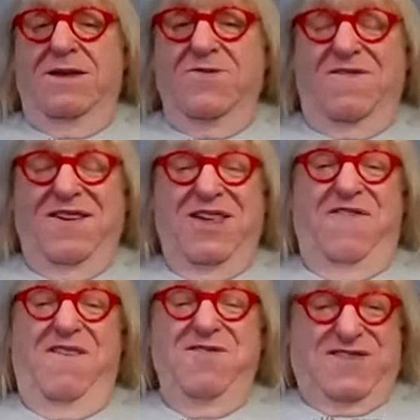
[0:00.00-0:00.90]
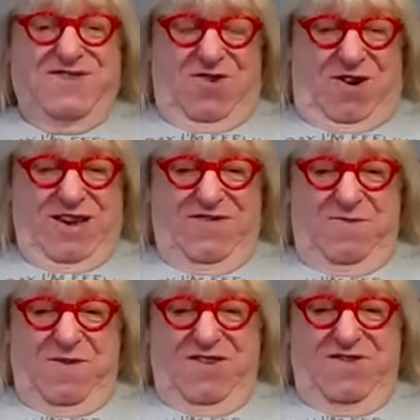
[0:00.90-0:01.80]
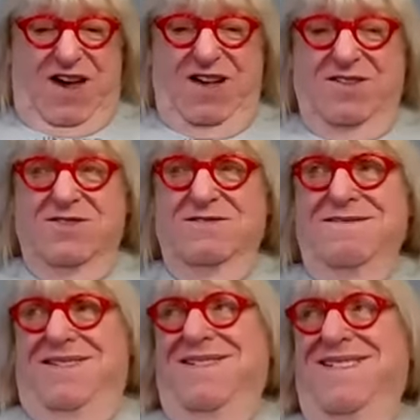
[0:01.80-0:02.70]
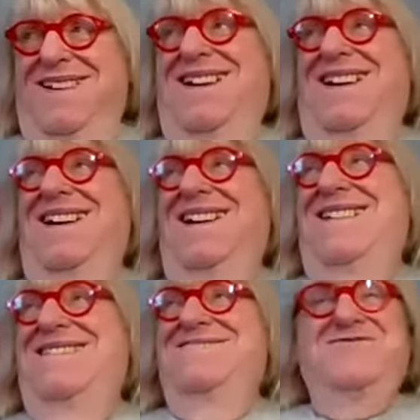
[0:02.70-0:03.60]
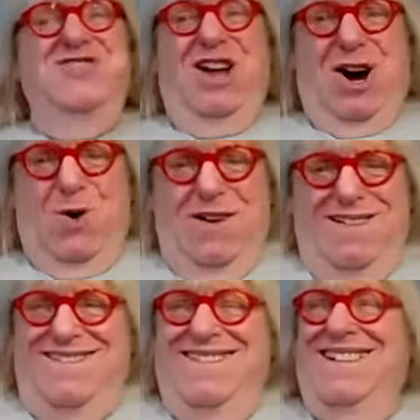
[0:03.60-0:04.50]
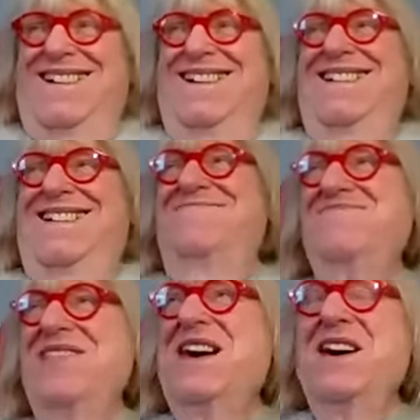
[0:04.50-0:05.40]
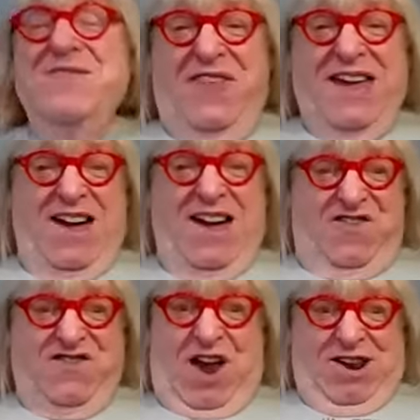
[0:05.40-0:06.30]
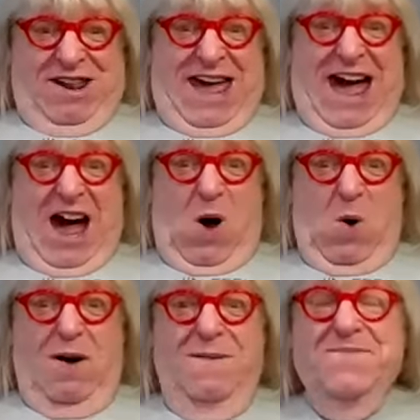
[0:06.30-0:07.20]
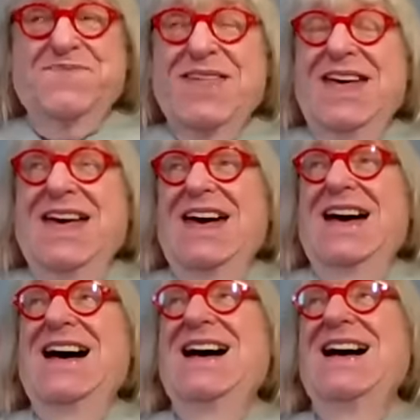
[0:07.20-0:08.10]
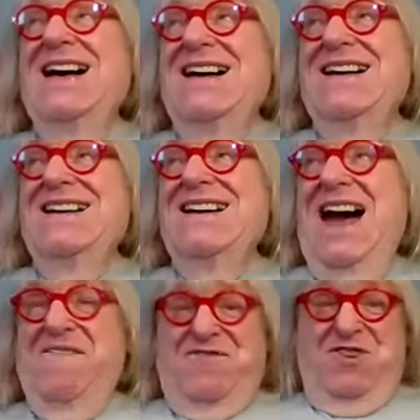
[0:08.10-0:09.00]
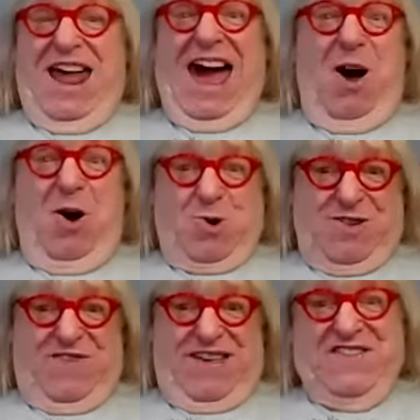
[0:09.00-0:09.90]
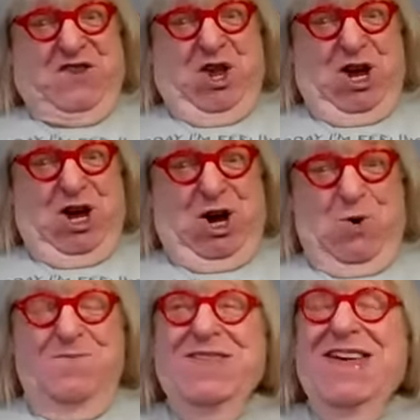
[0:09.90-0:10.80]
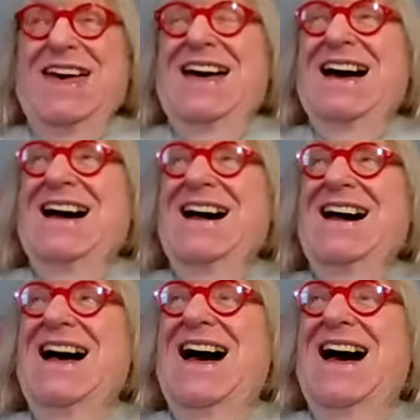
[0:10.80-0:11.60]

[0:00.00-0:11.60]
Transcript: Do I have any favorite stories from my childhood? No. Nothing I can share now. After an hour of this, no. I